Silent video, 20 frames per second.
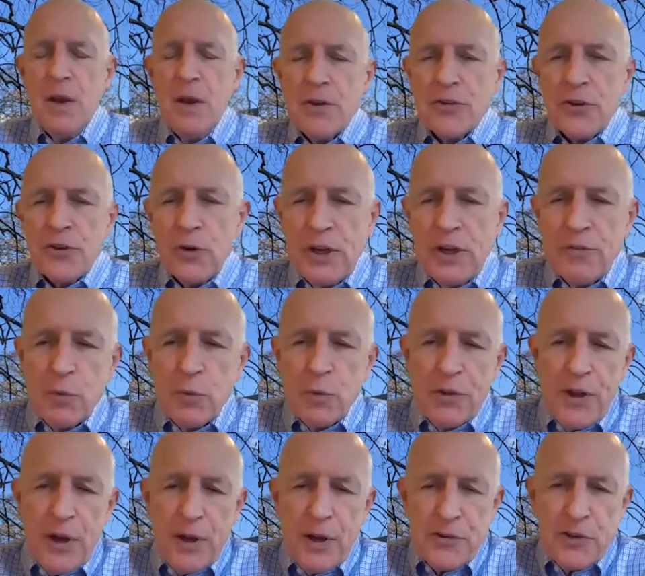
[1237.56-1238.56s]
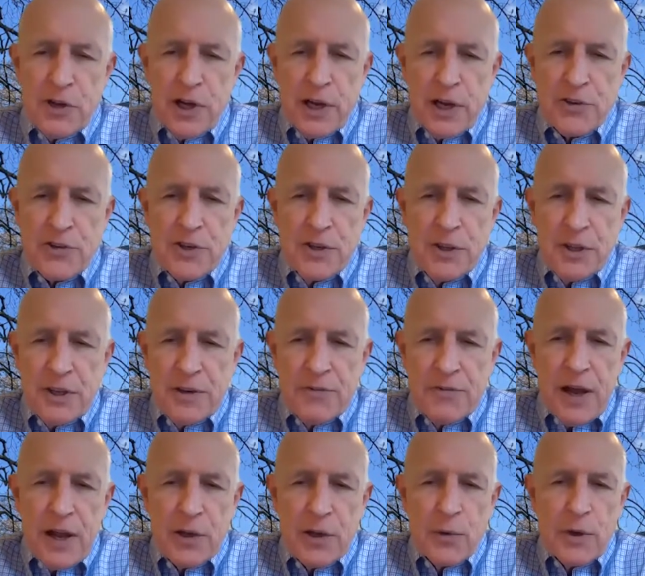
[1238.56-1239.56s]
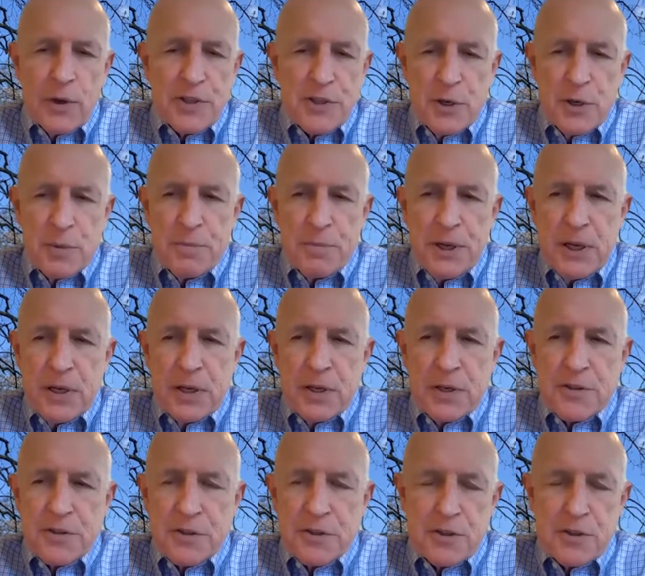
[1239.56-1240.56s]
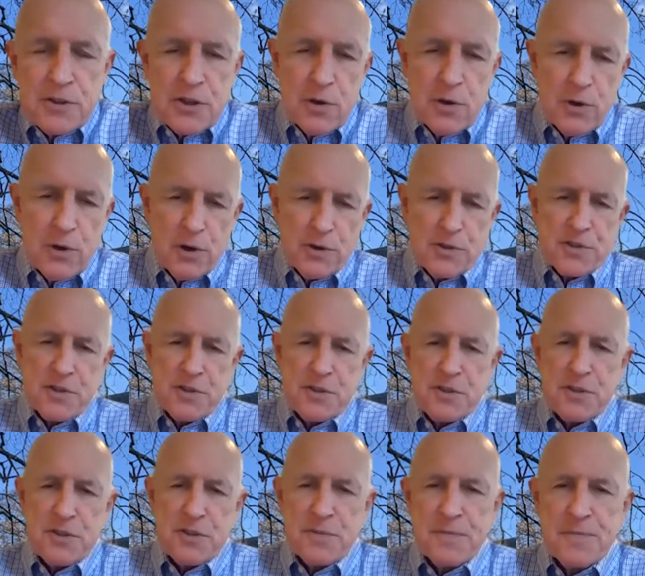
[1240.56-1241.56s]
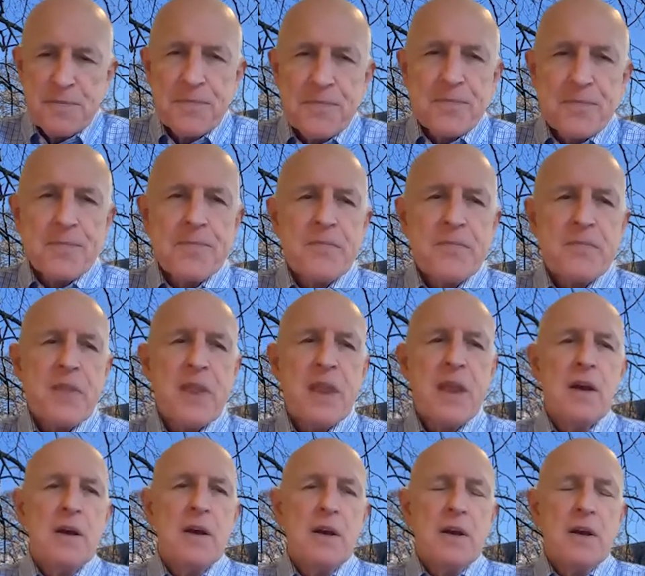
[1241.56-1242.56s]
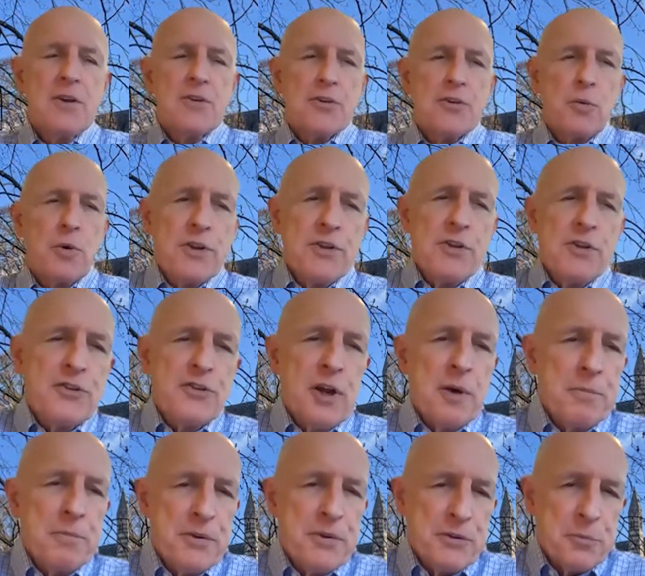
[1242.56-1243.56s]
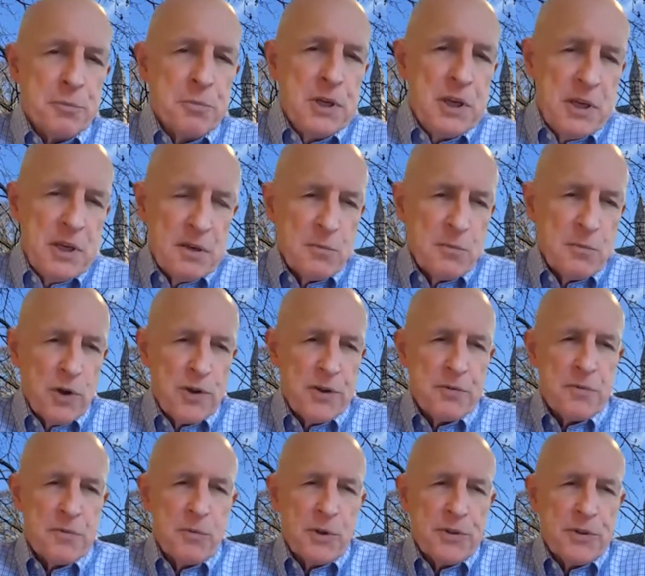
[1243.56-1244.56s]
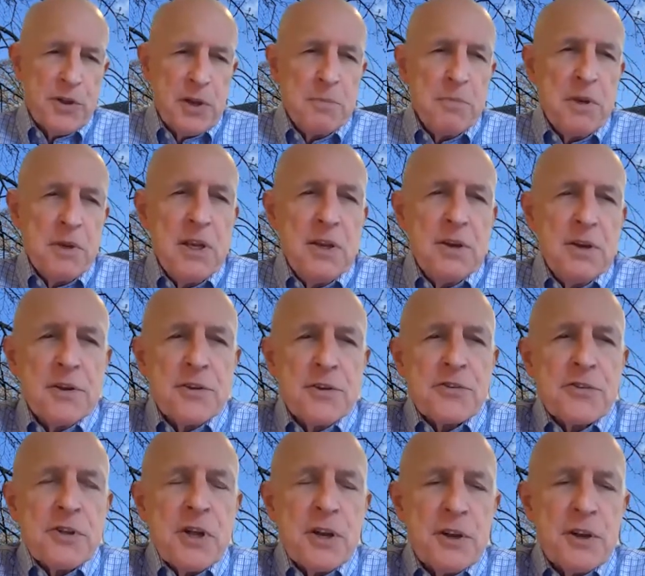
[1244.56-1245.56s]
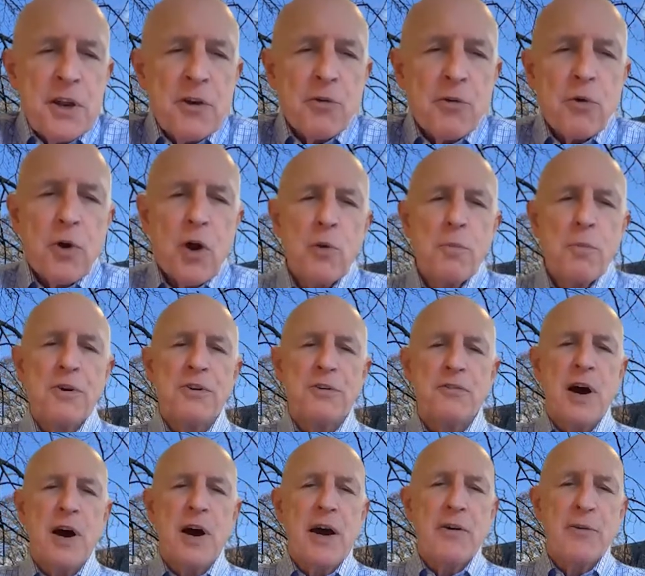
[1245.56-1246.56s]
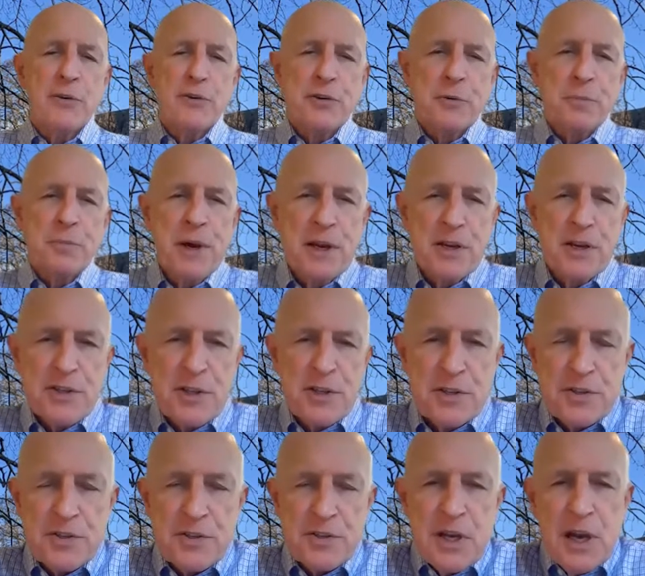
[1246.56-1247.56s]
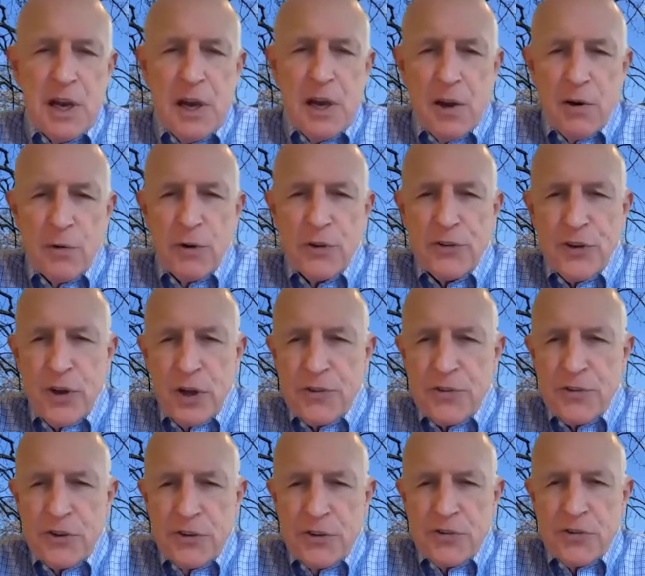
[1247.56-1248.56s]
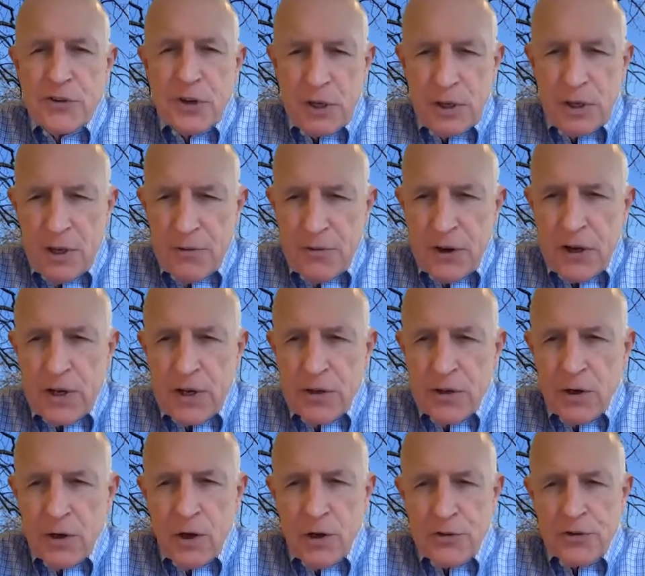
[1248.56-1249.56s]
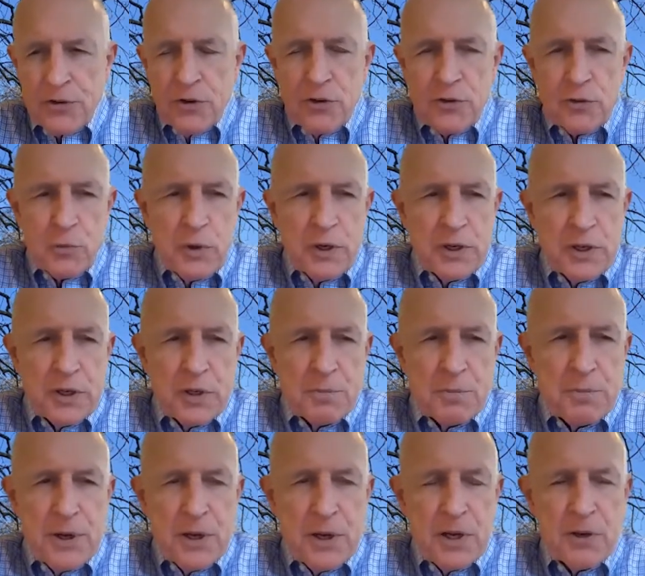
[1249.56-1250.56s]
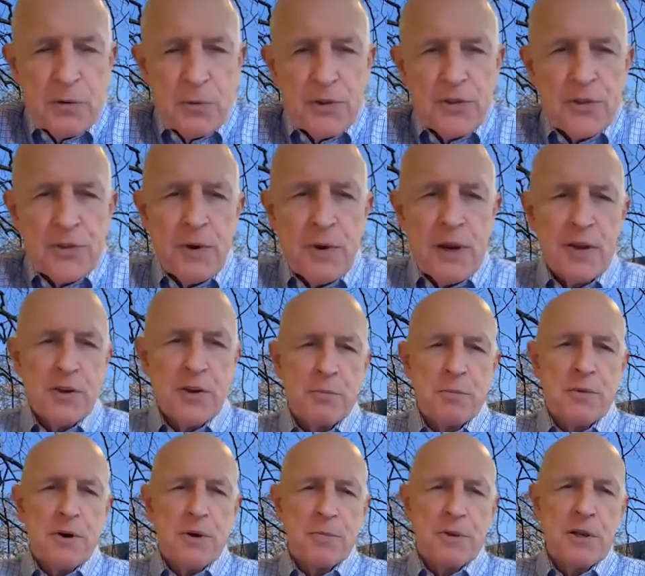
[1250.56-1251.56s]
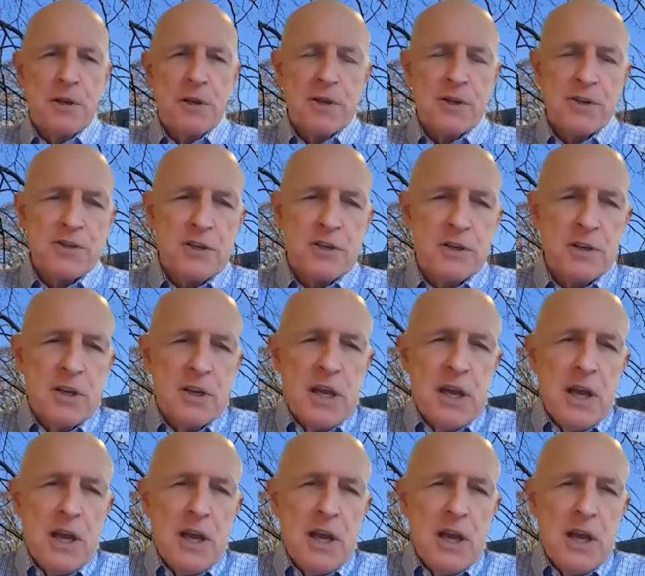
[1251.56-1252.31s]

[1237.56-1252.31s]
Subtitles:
So even without selection, the evaluation appears to show losses. So what do these numbers mean? What they mean is that enrollment of high-risk patients results in significant losses when compared with the random population.